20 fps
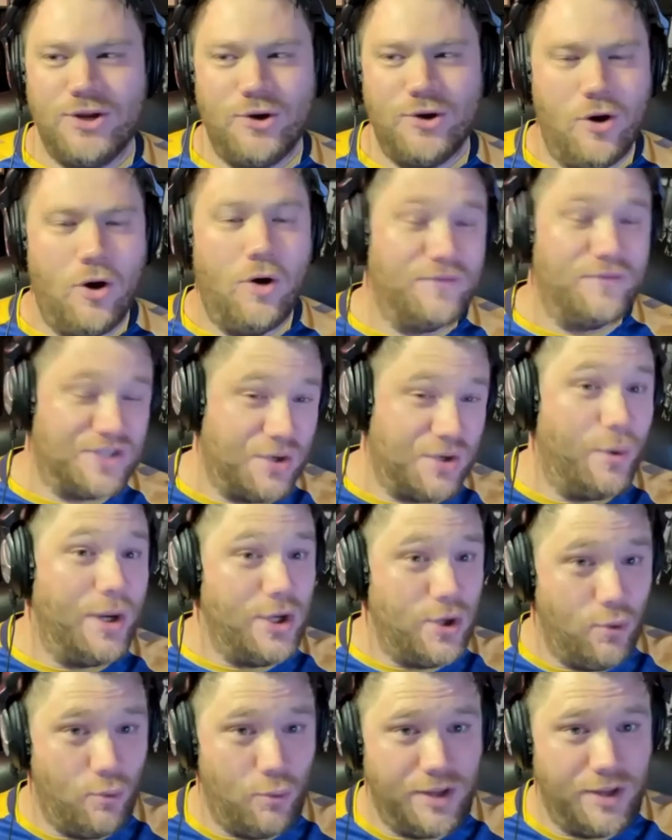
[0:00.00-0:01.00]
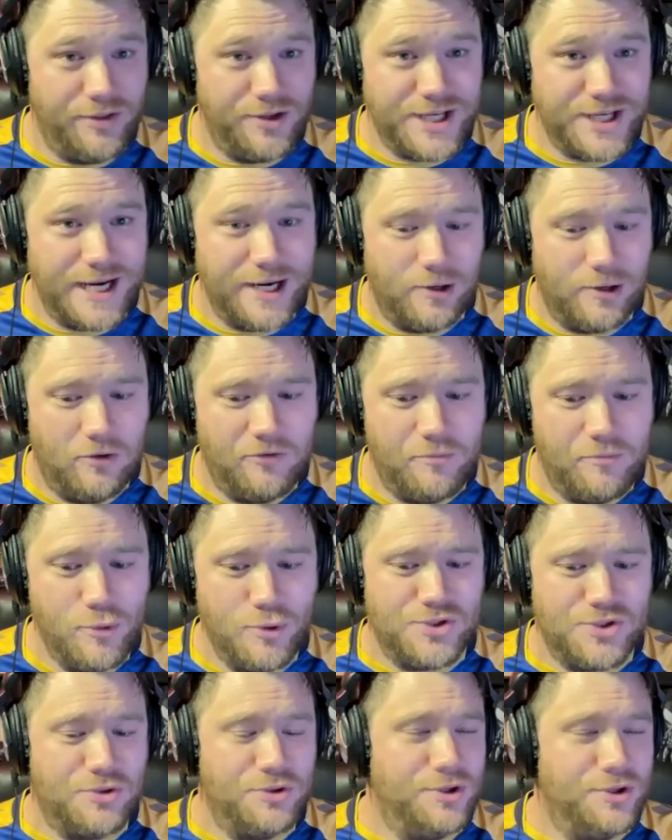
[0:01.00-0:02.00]
obviously when you win the title of
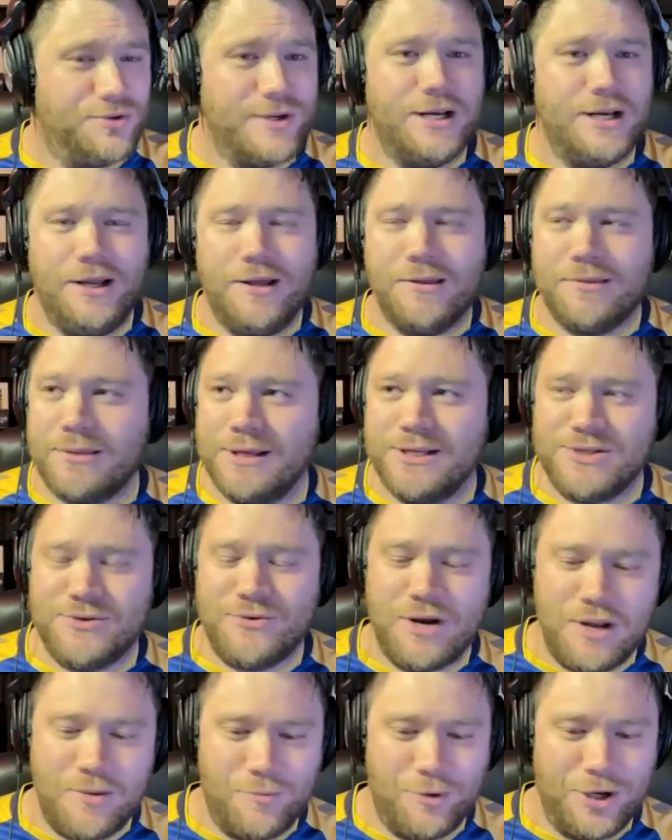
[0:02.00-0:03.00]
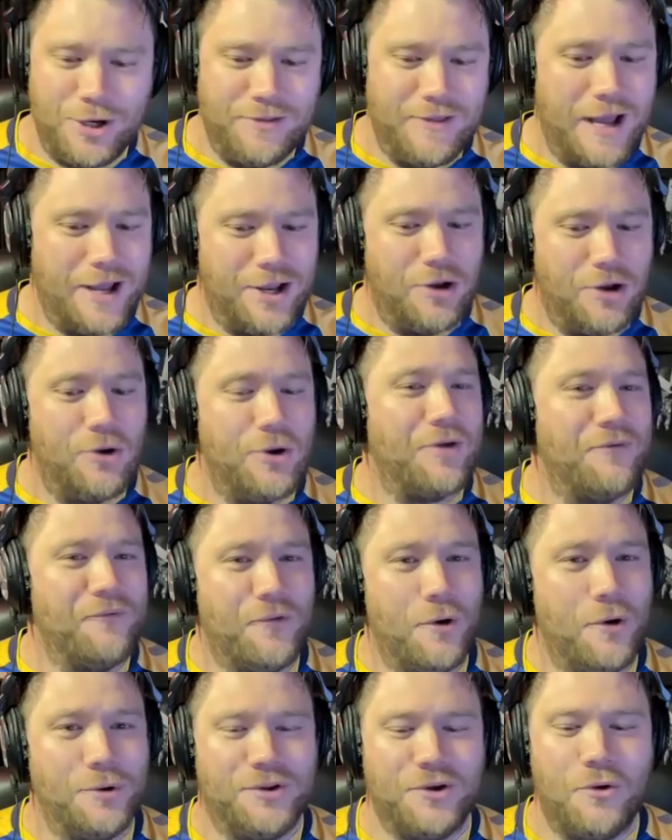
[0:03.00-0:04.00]
Moose on the 20th, is there anybody that you're looking
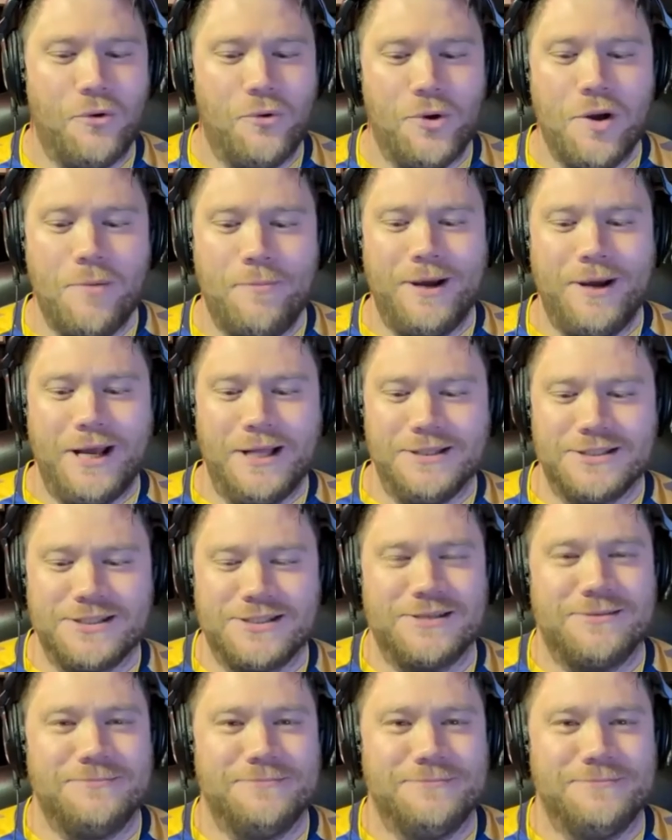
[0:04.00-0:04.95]
forward to going up against?